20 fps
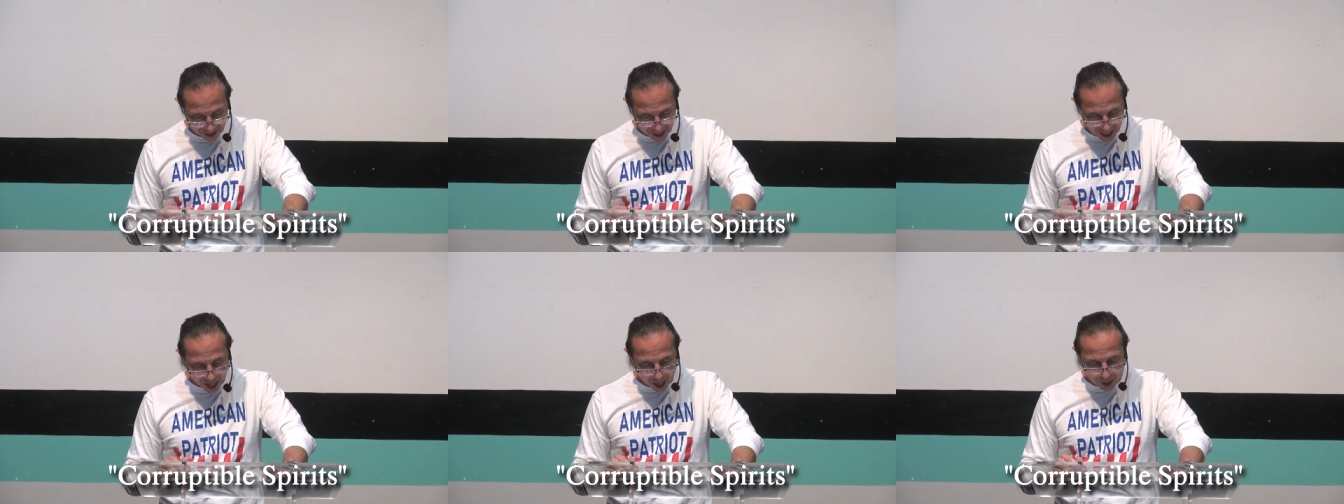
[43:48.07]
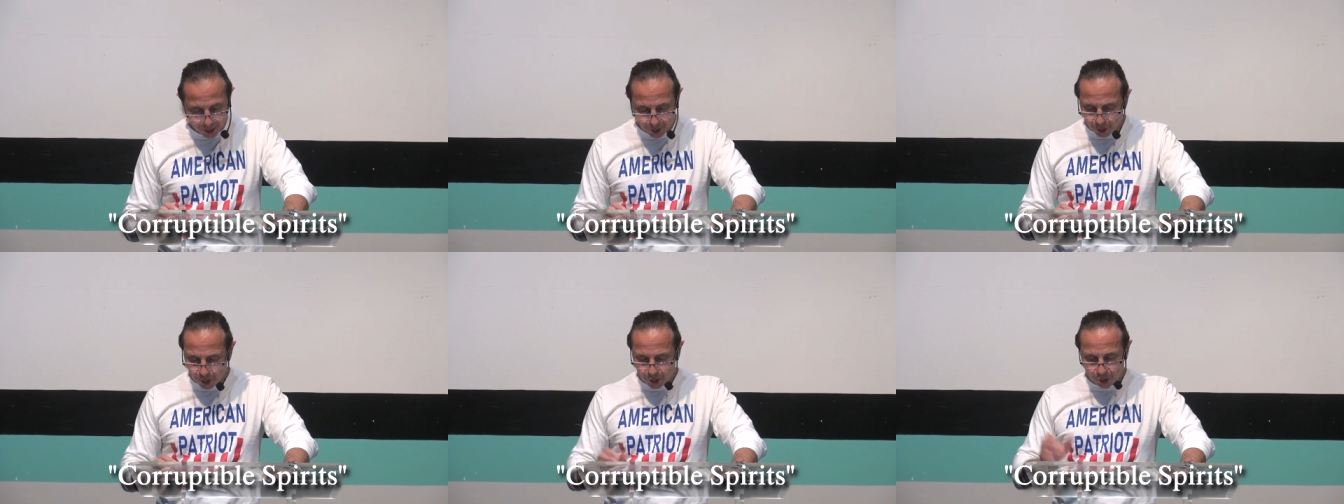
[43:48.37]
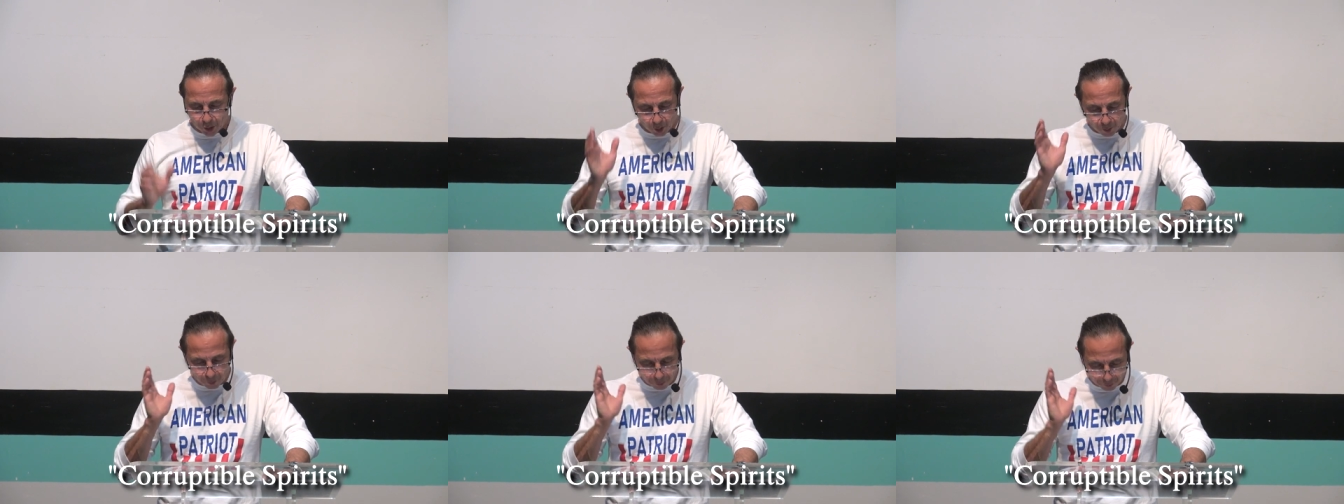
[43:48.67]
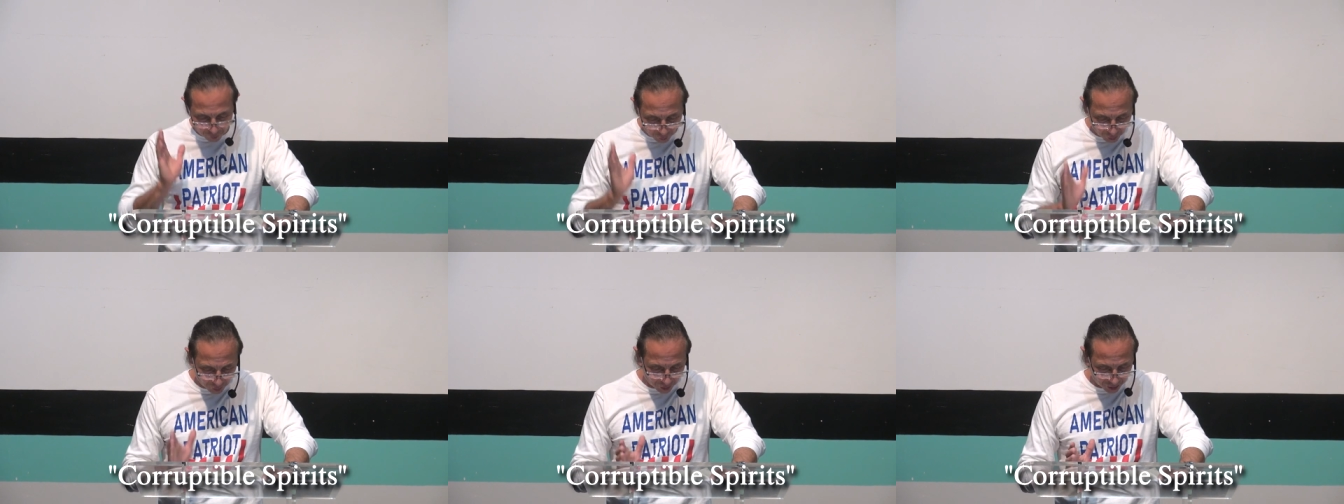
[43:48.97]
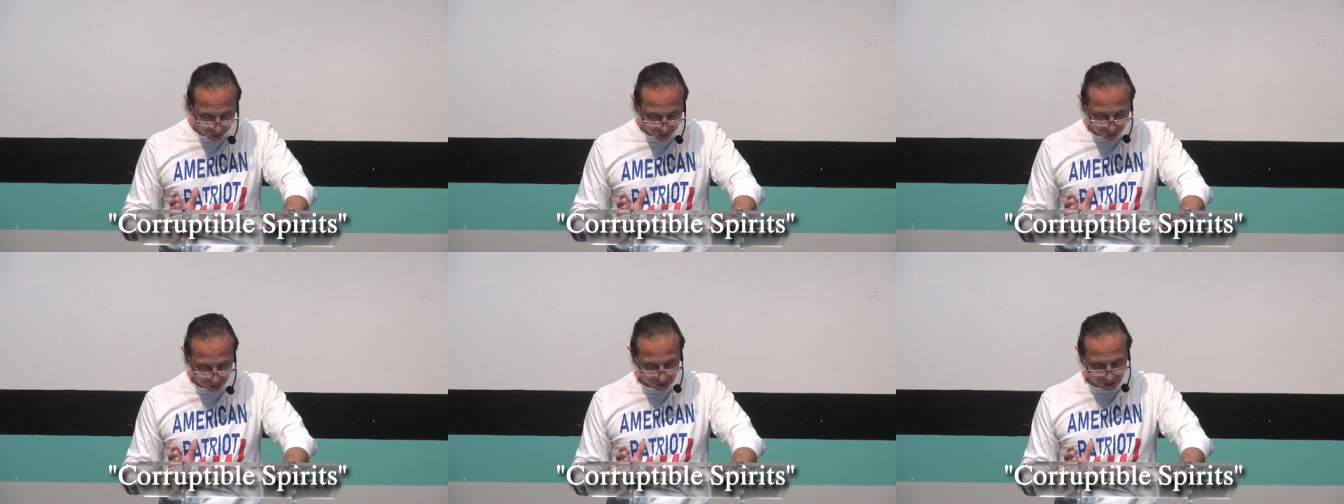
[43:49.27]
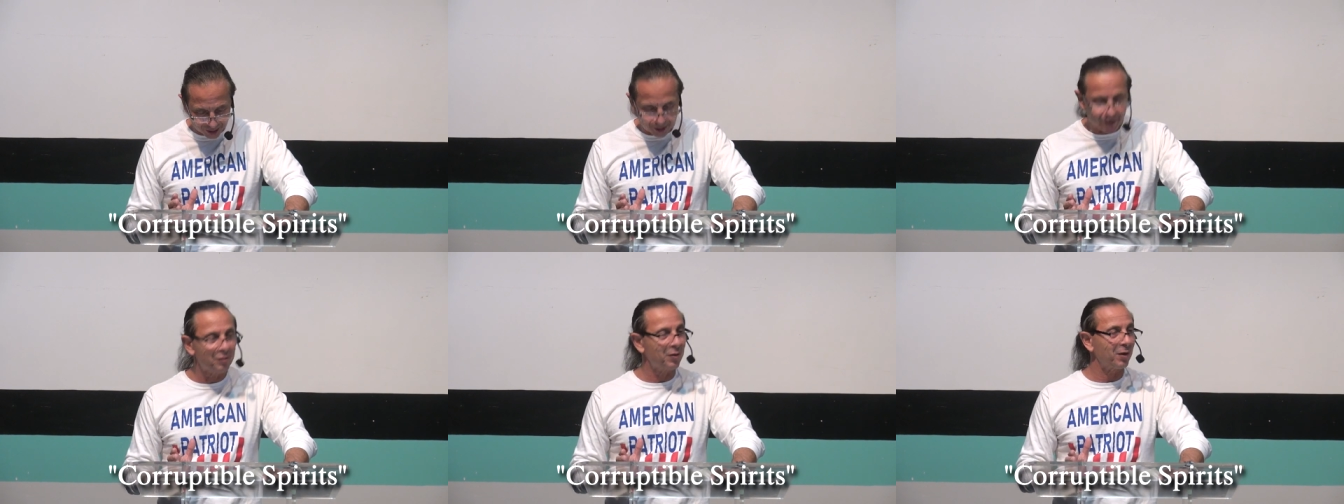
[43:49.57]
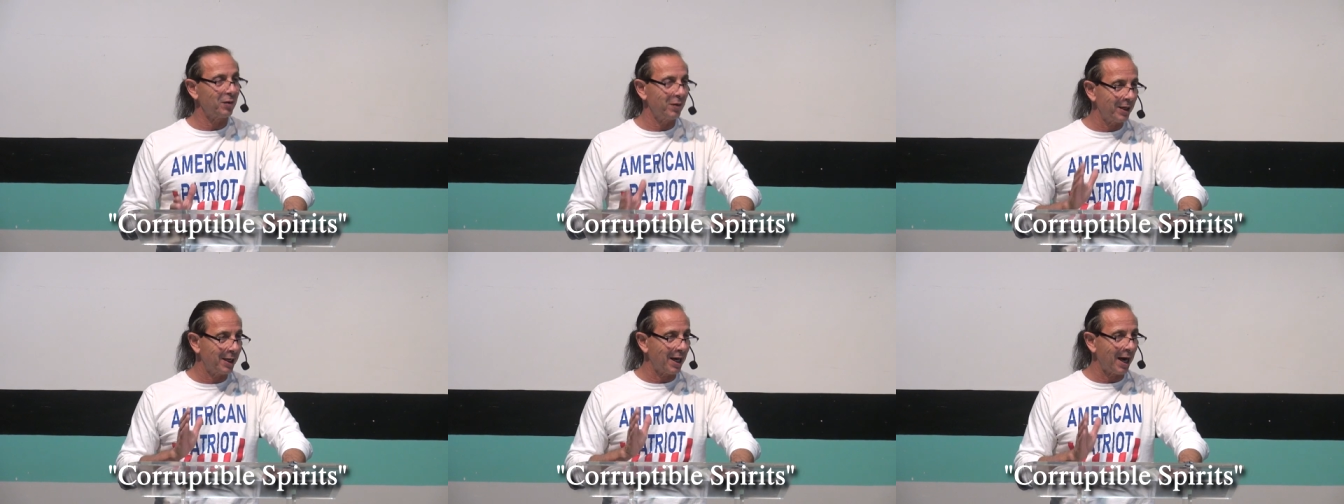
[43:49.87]
Are you so foolish? He's
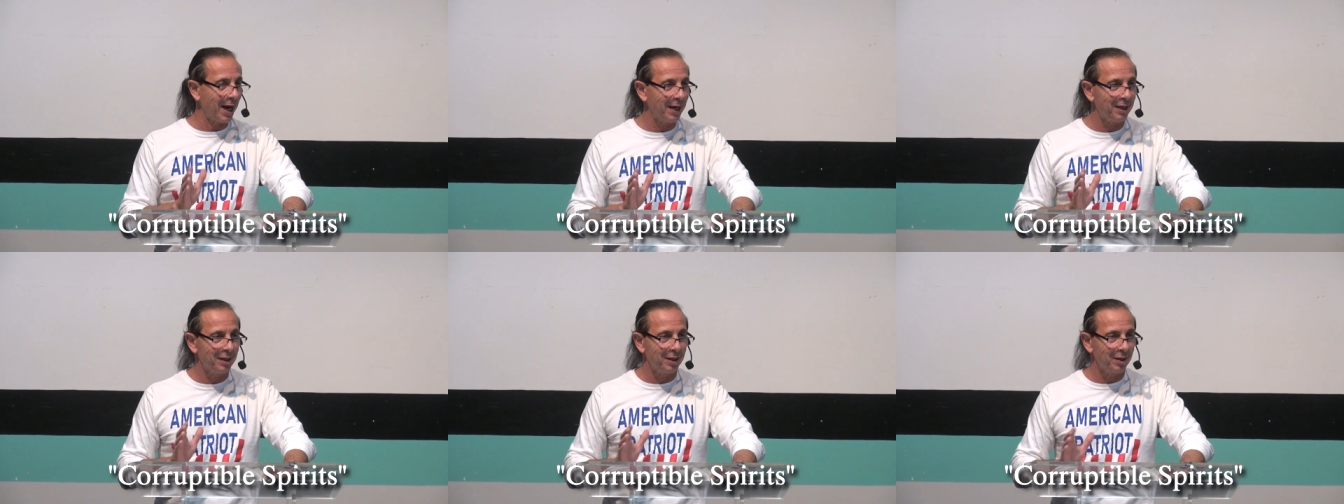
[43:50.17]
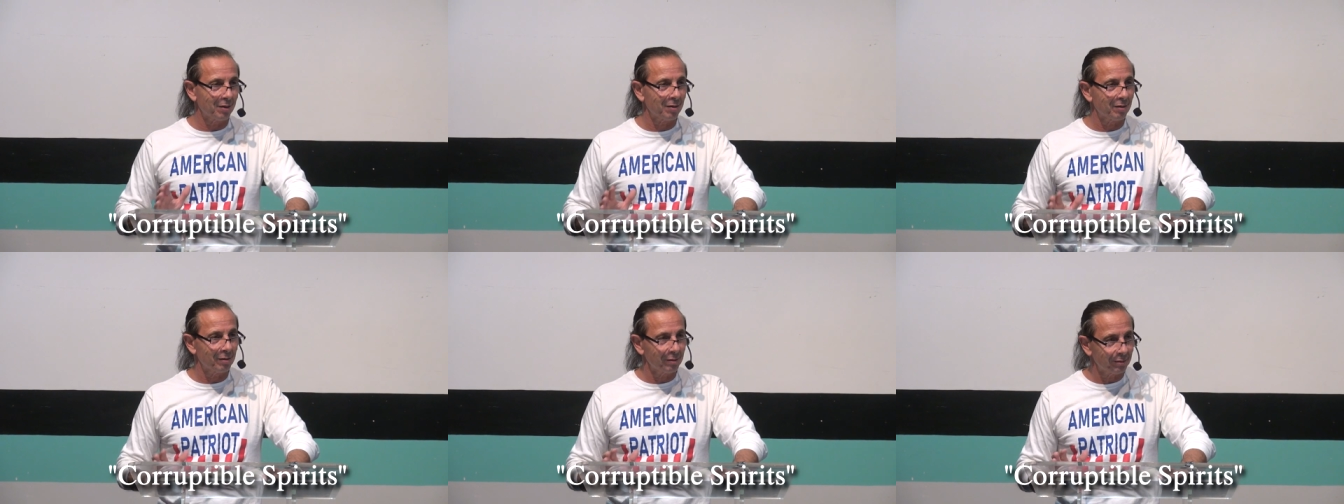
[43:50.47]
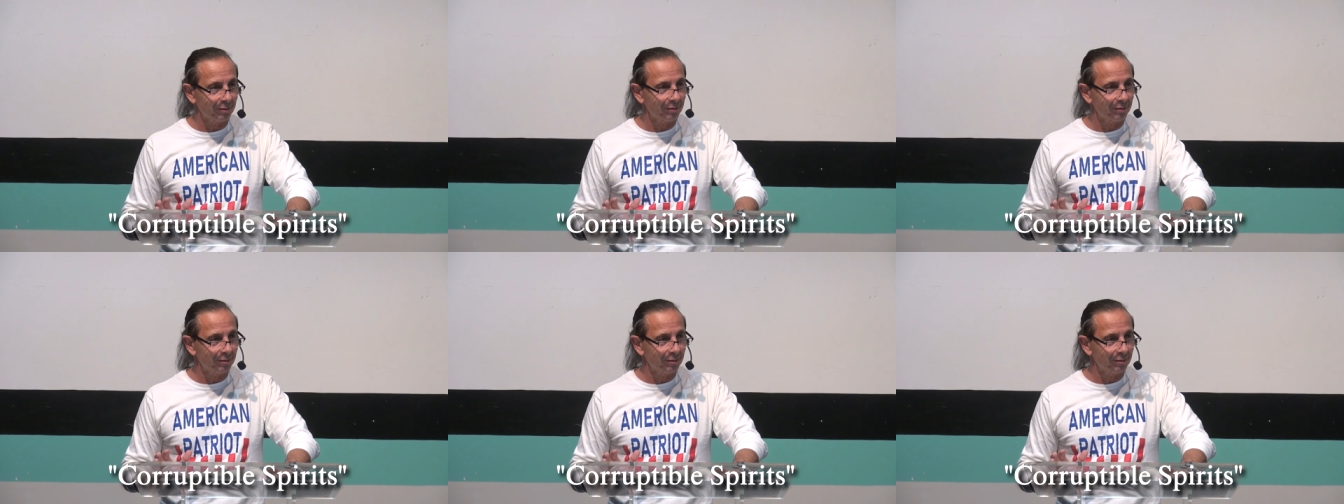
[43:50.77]
very kind here.